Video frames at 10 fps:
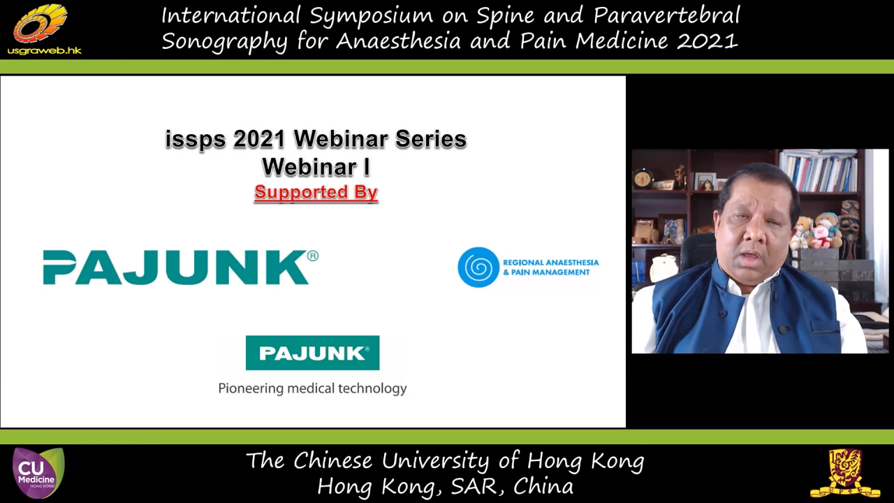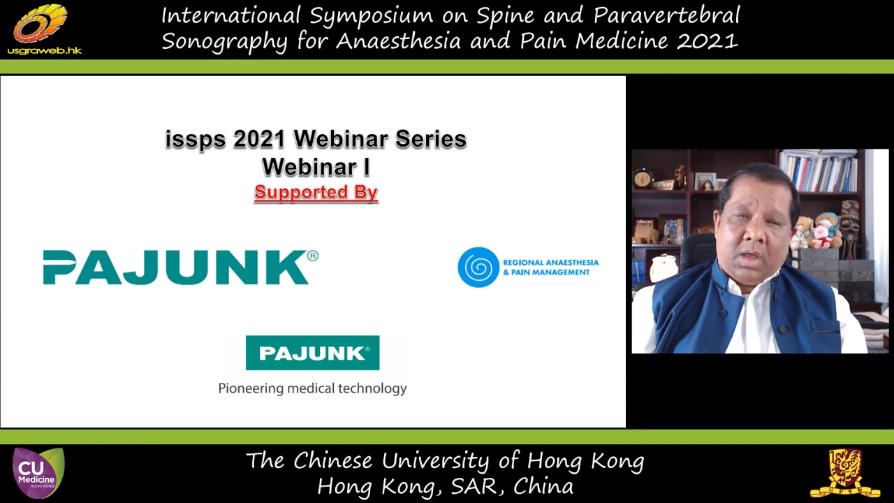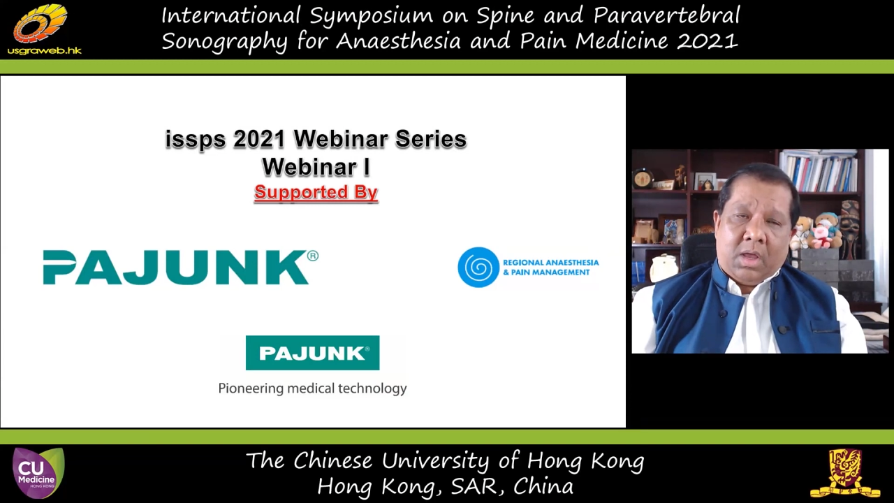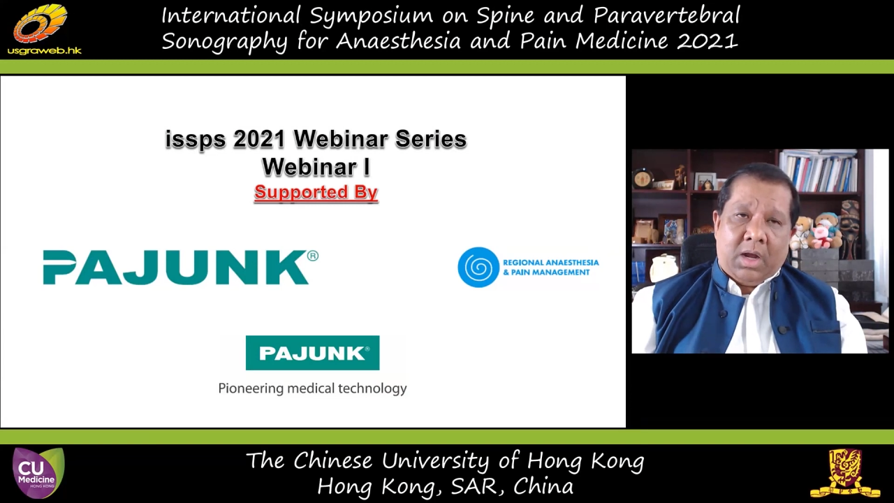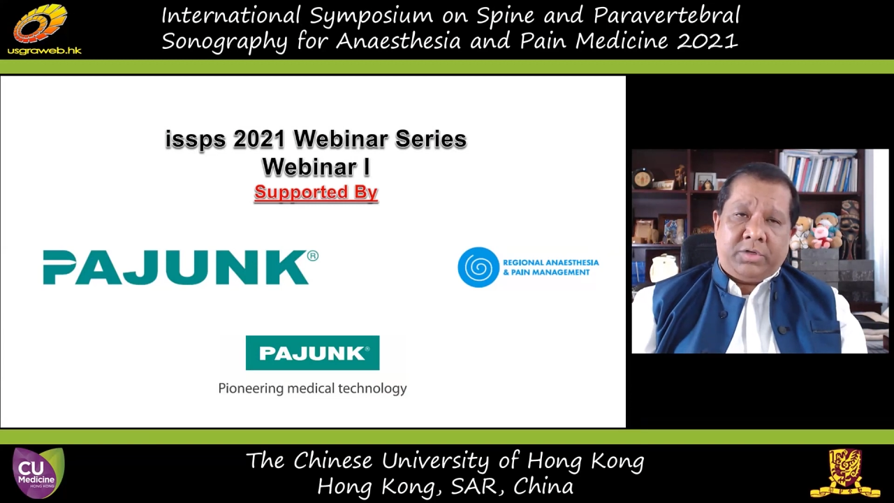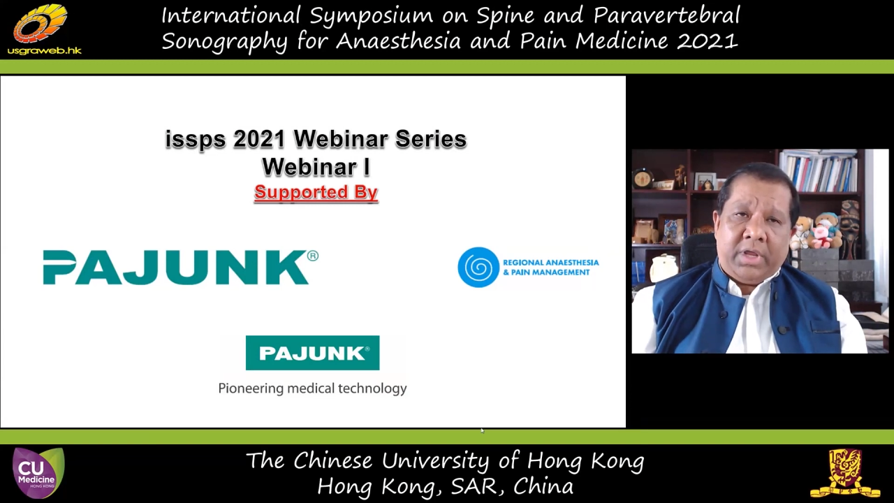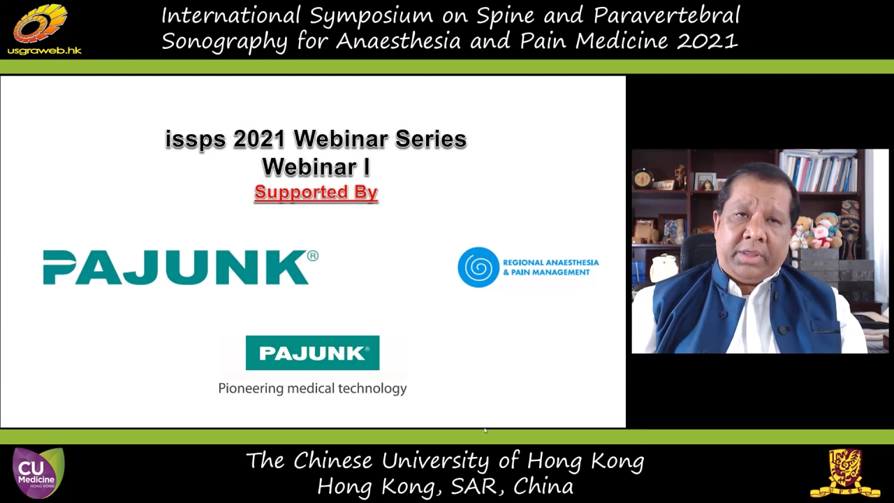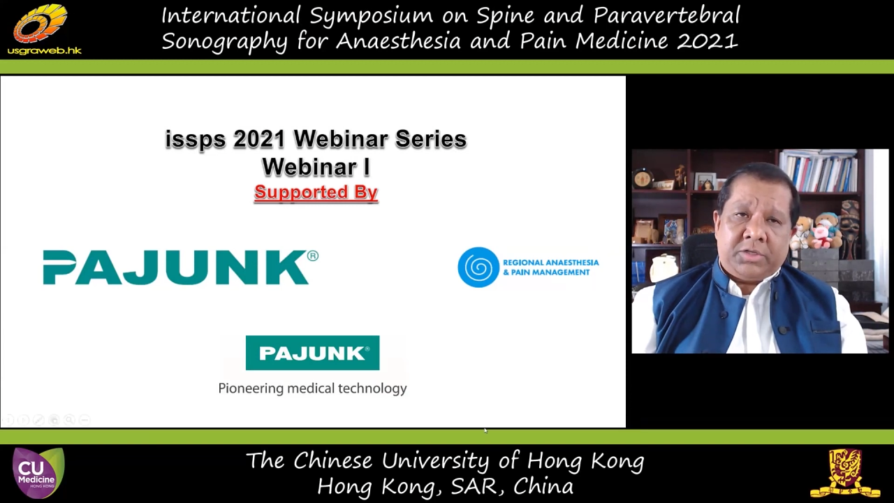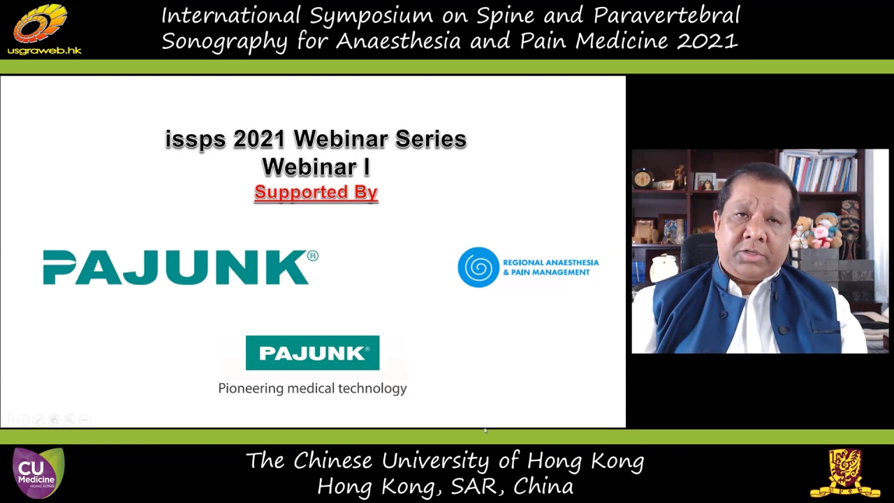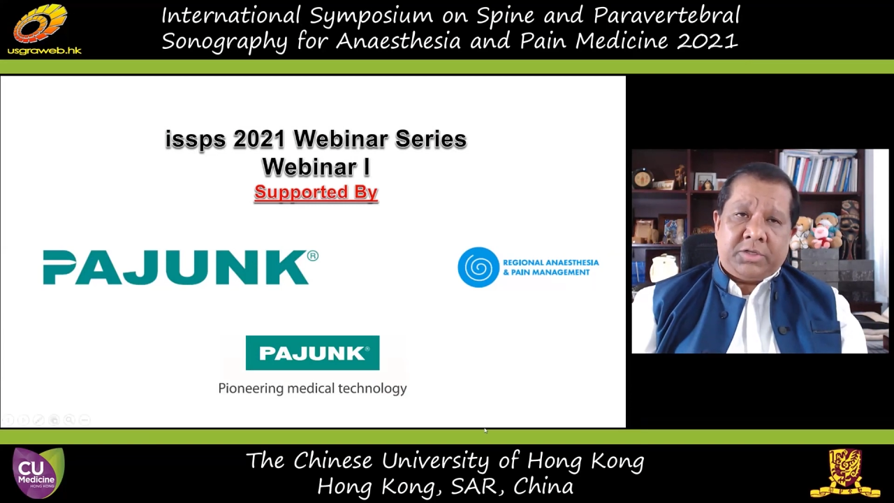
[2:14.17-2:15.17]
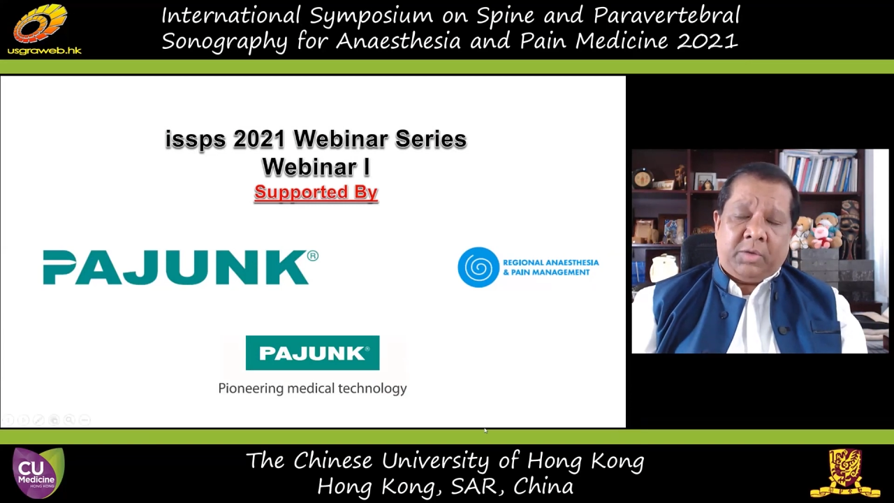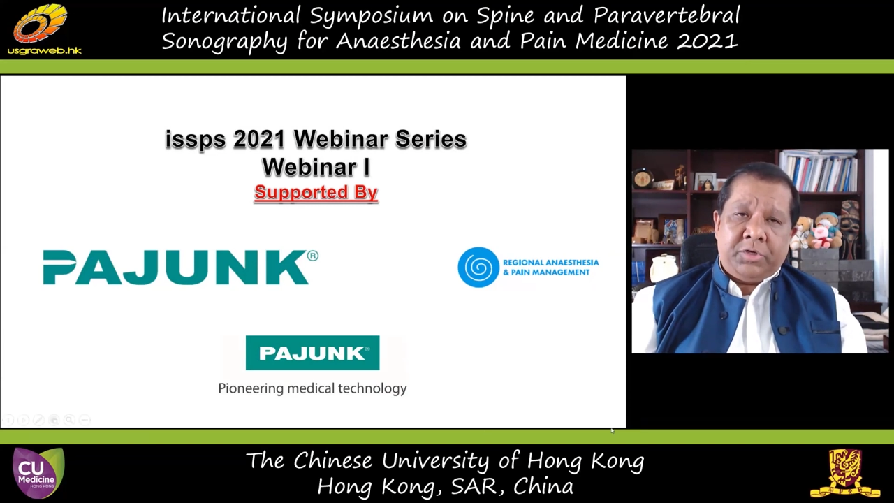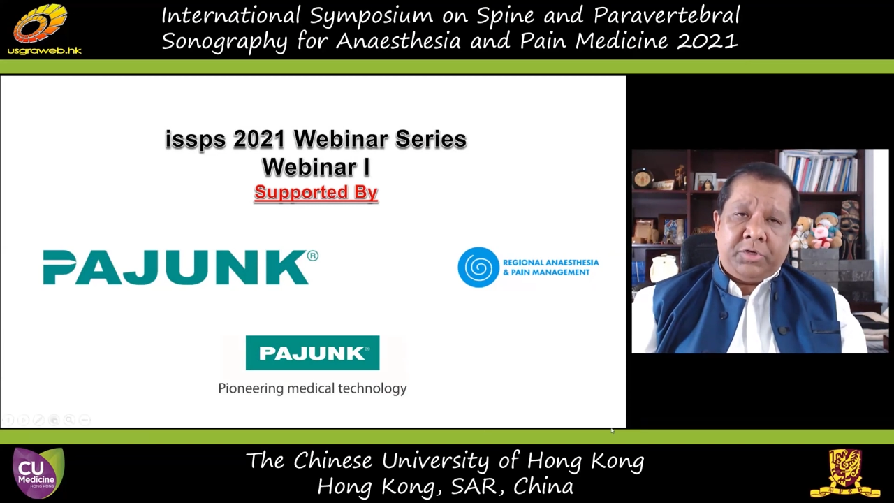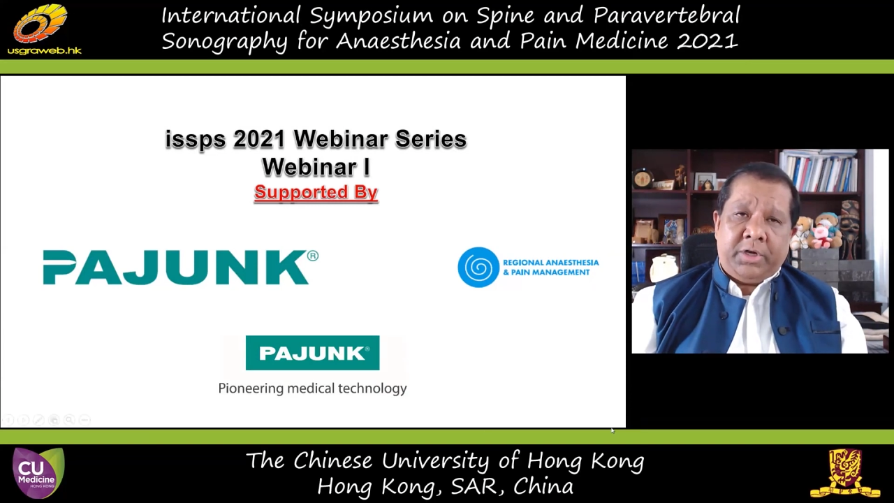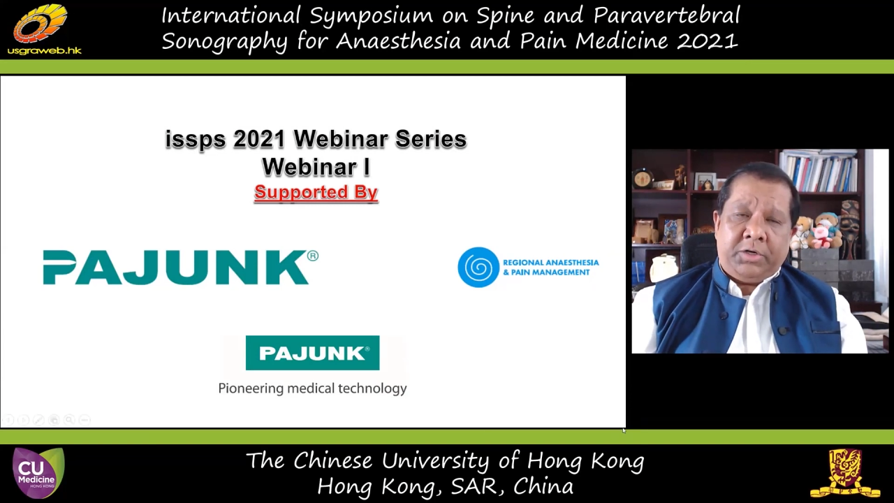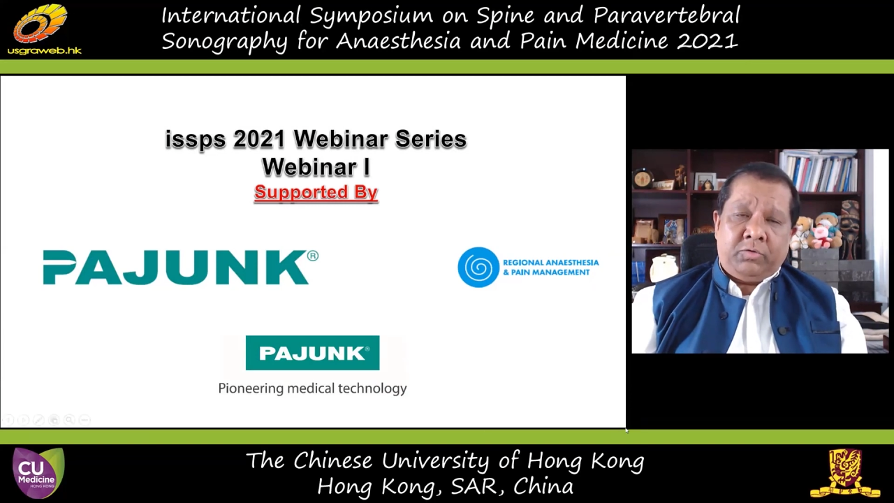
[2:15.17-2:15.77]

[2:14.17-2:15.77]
I'd like to take this opportunity